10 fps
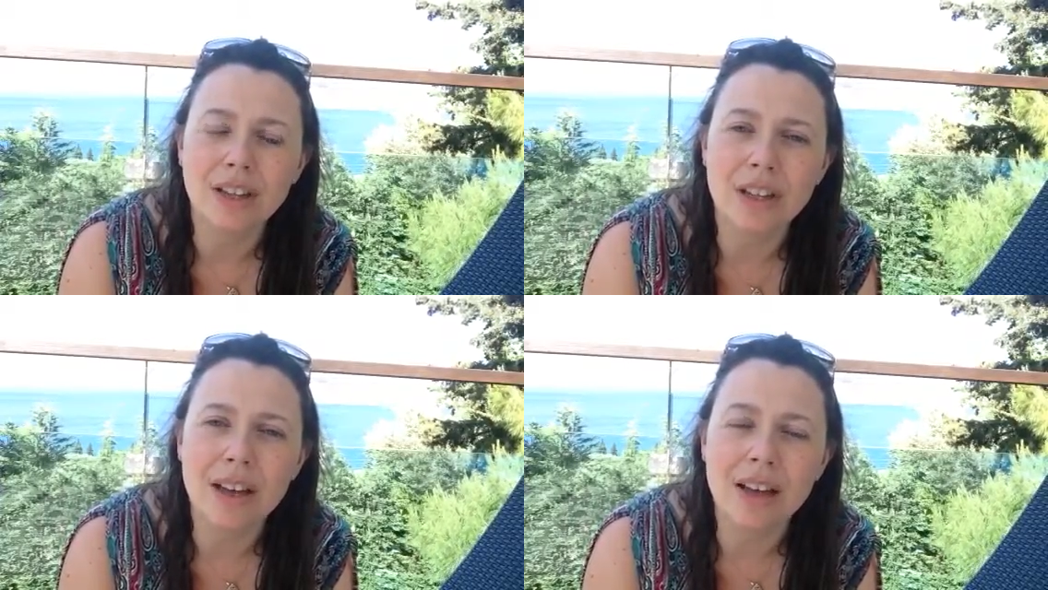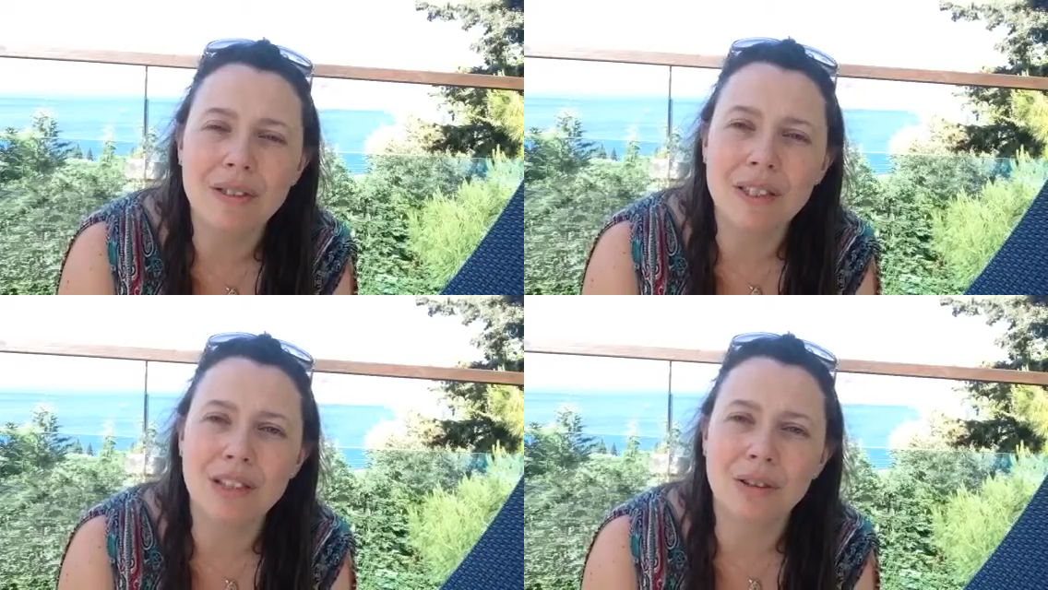do you have
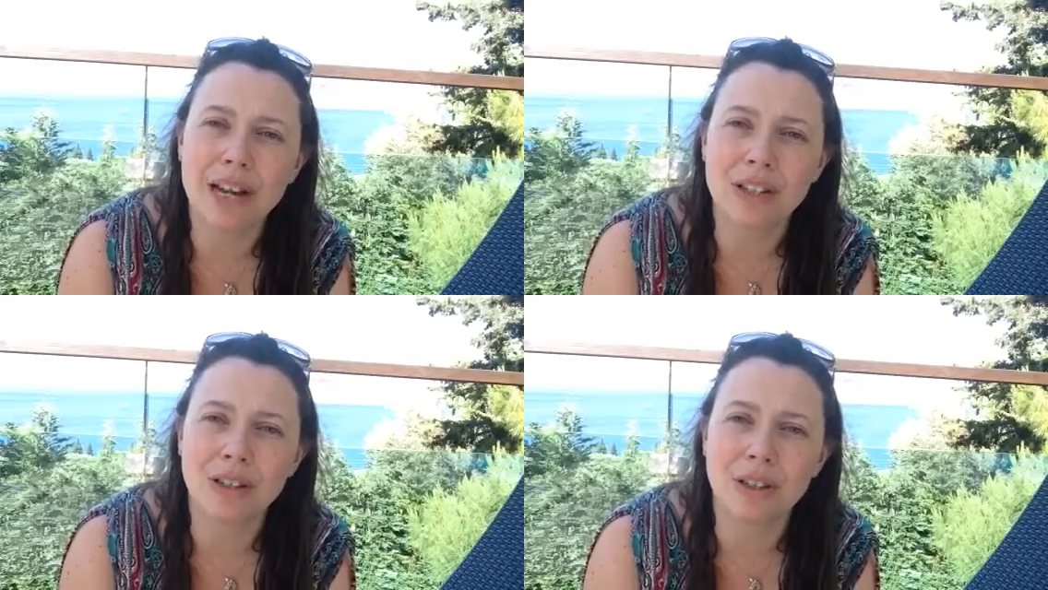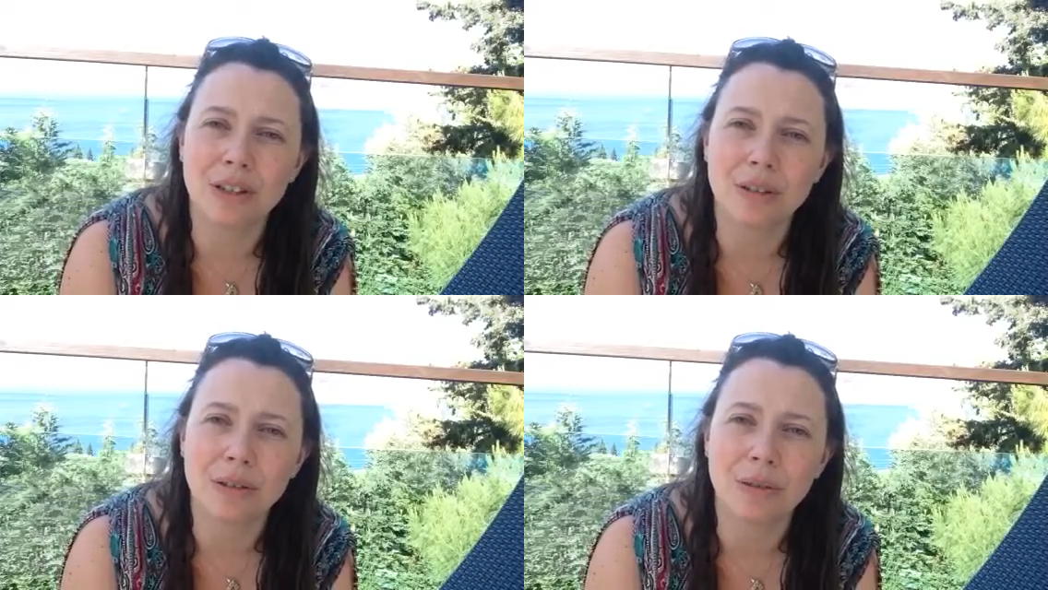a
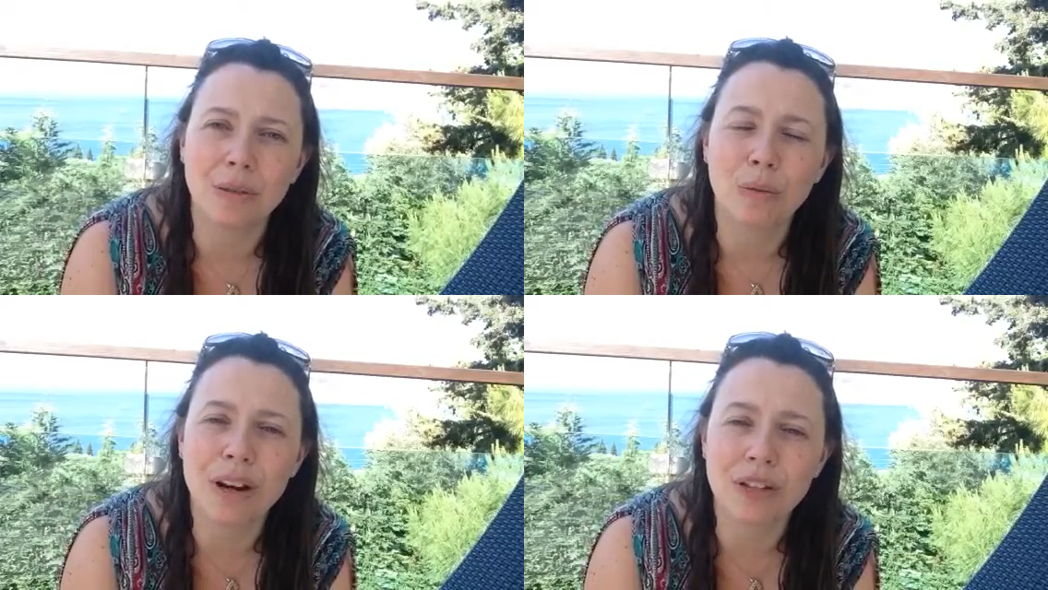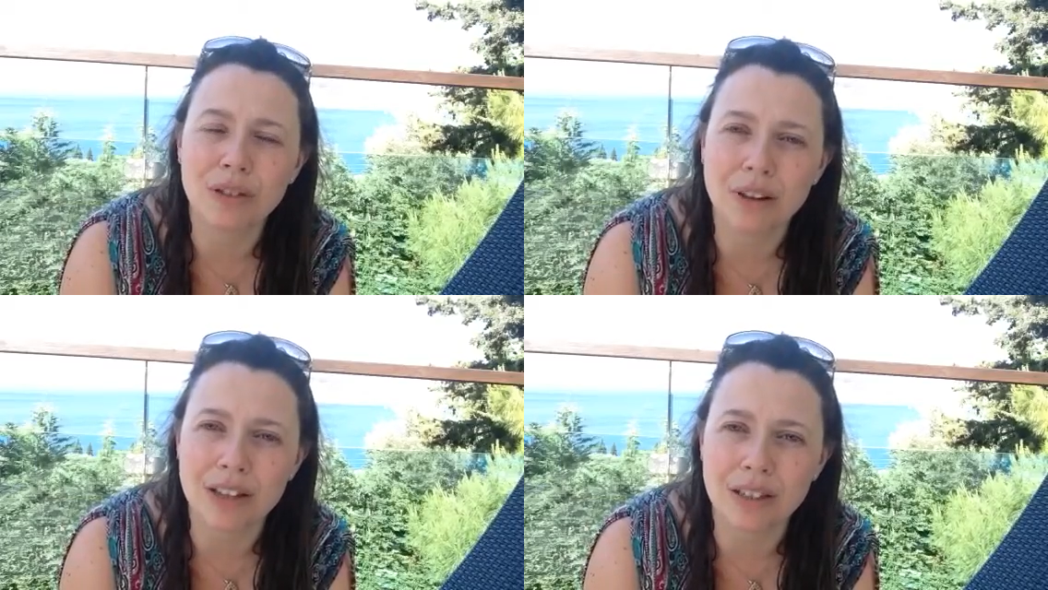situation which
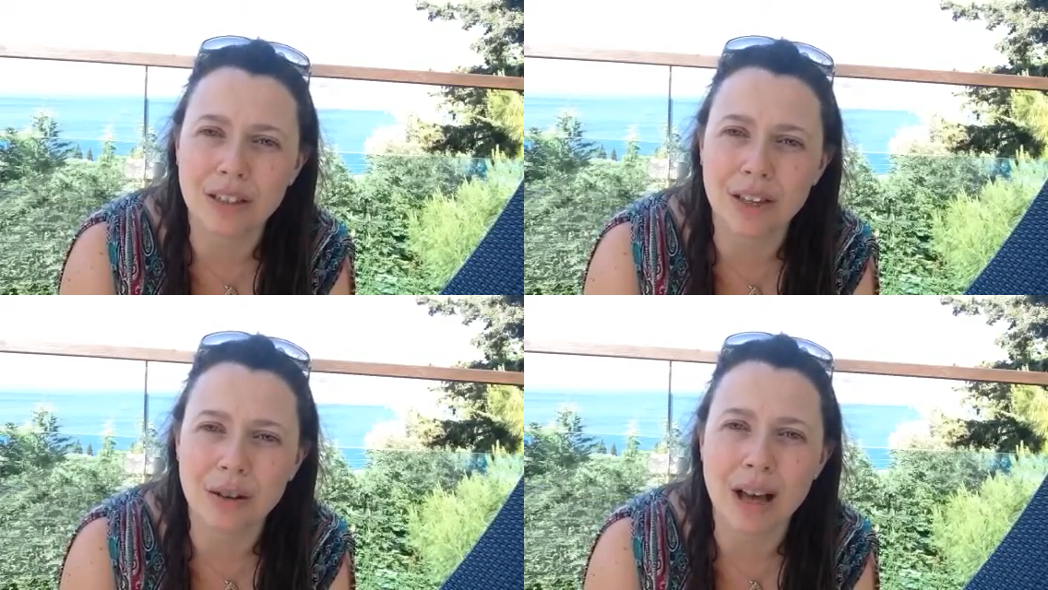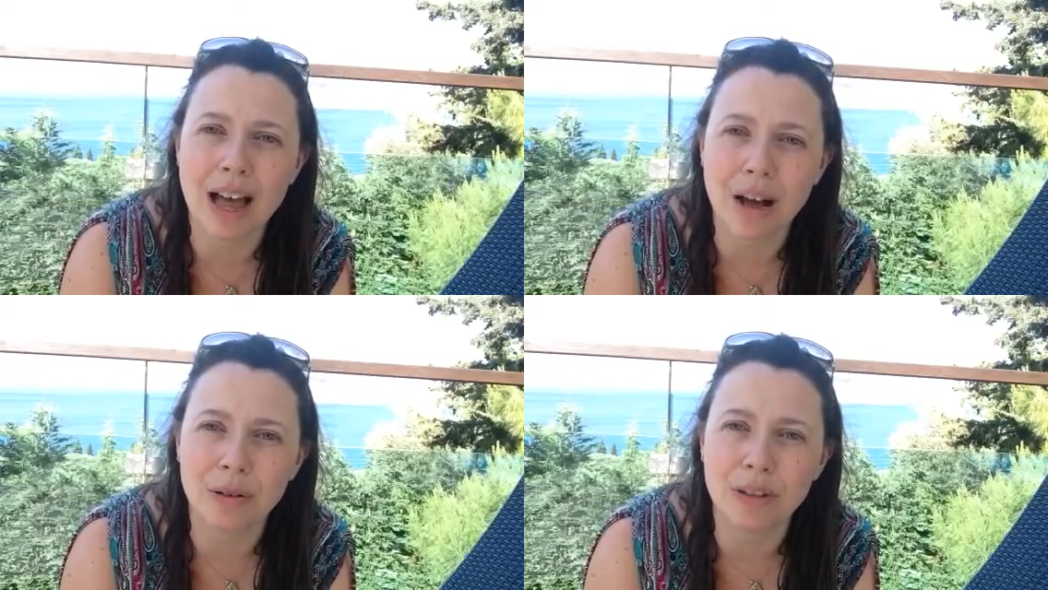stresses you
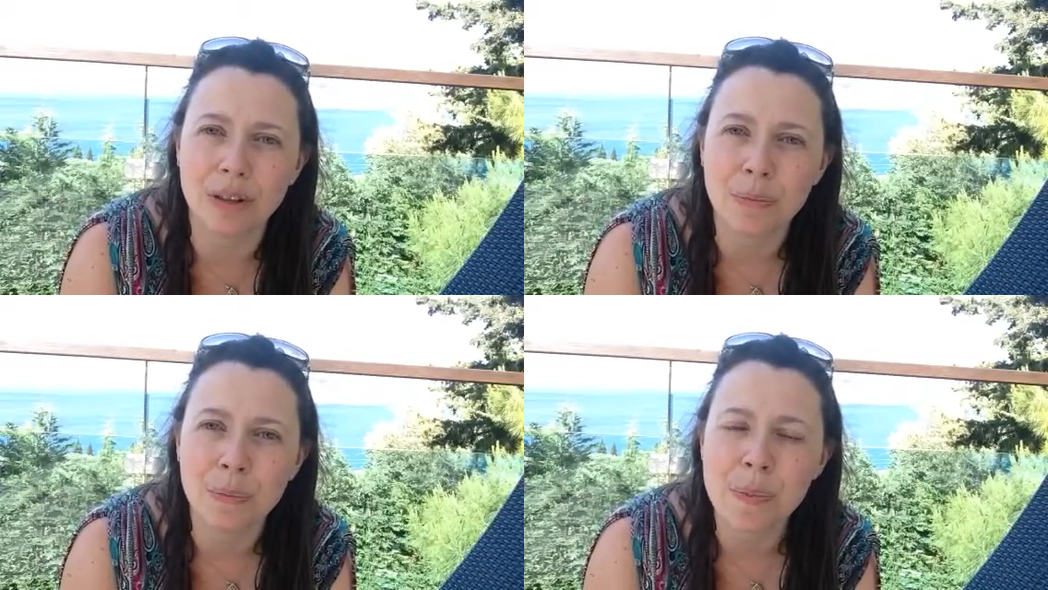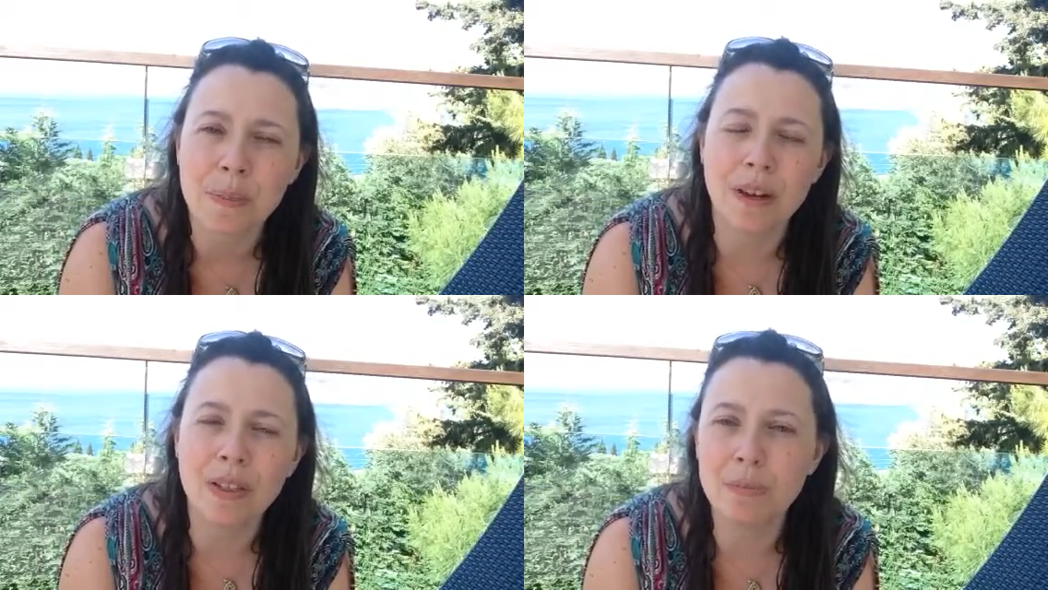out?
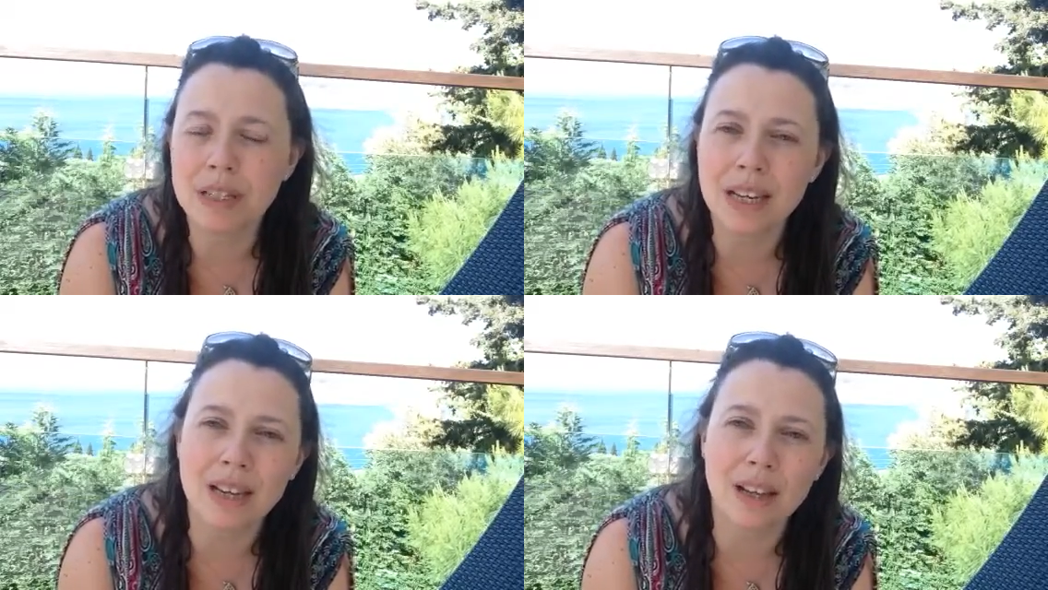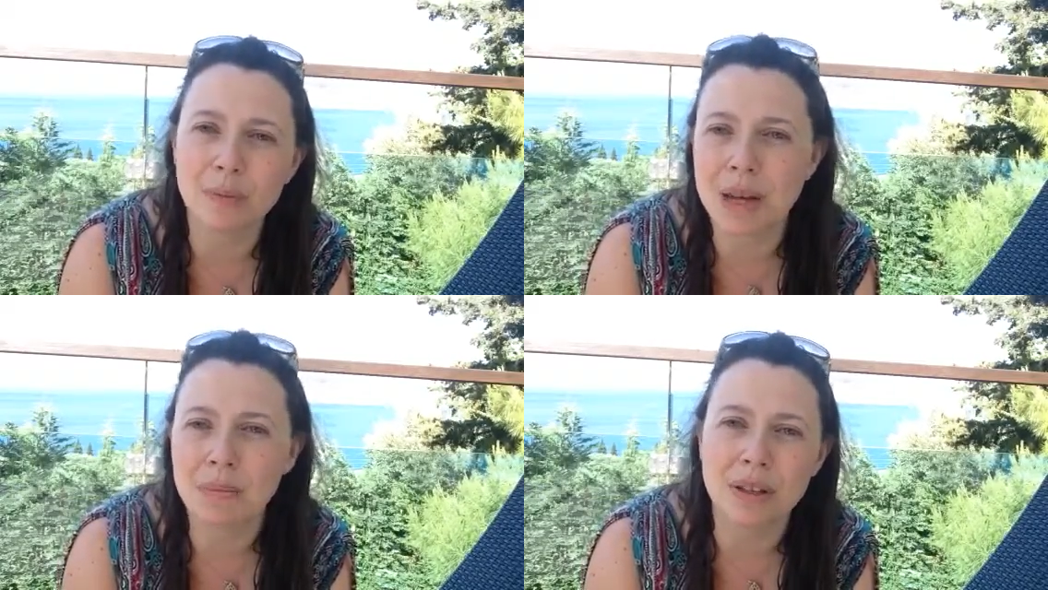Are there particular
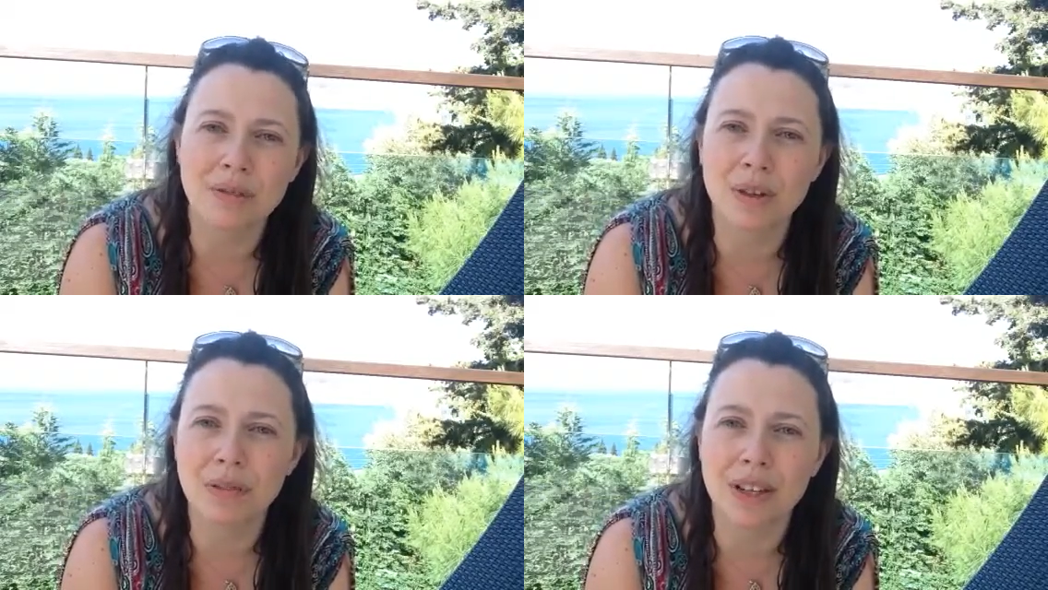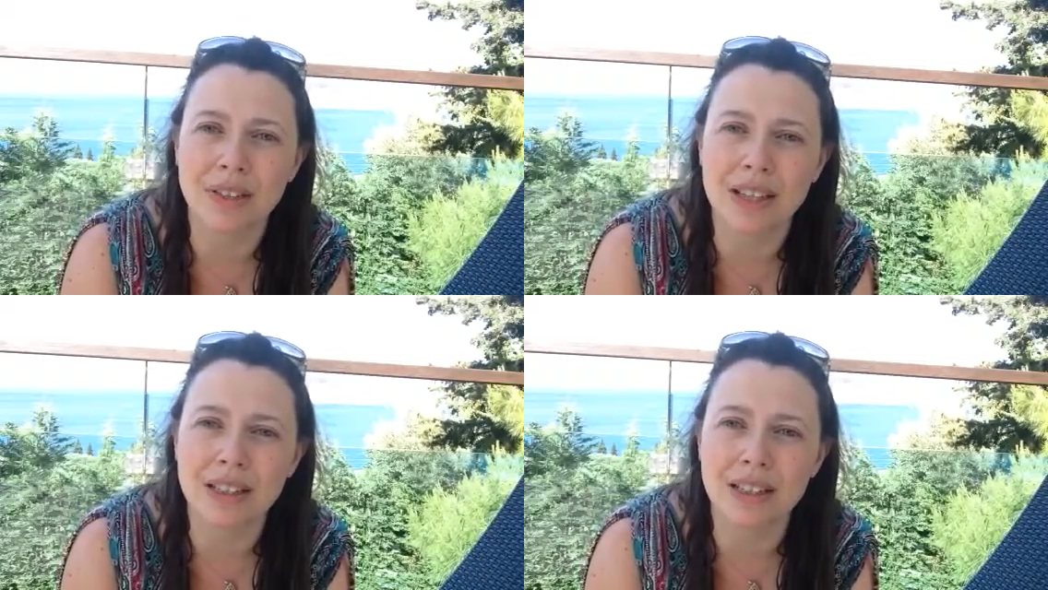people involved in that